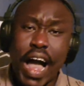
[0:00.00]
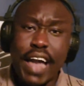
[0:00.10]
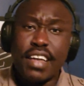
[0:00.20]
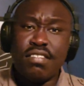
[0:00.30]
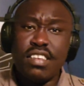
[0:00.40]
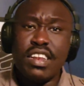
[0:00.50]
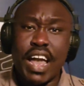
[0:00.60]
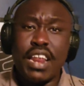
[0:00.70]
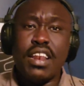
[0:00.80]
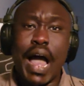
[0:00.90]
I can see
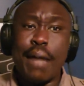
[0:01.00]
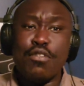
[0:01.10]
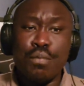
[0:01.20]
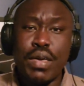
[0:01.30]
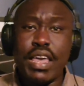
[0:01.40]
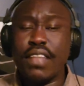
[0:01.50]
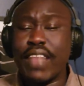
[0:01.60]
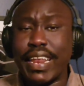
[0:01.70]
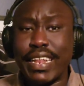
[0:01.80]
Danny Dimes being that